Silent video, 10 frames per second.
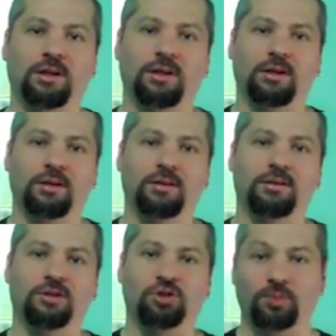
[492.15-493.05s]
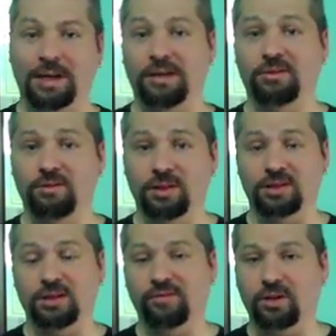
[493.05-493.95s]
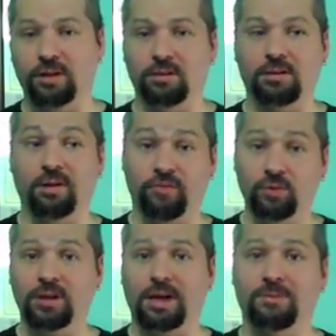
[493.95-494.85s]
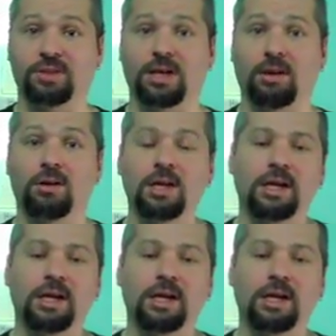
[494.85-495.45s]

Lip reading: how to do this, and I've done it a few times now.